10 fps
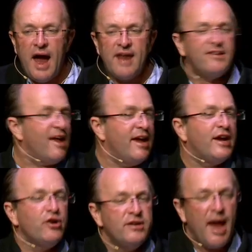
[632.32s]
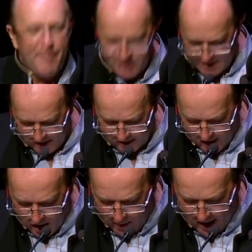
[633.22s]
And as I say, it couldn't happen today. So
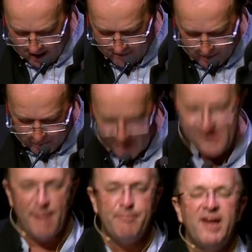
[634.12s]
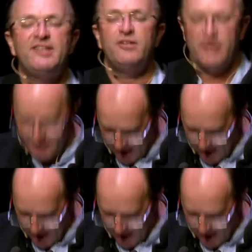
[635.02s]
here we have the British ambassador in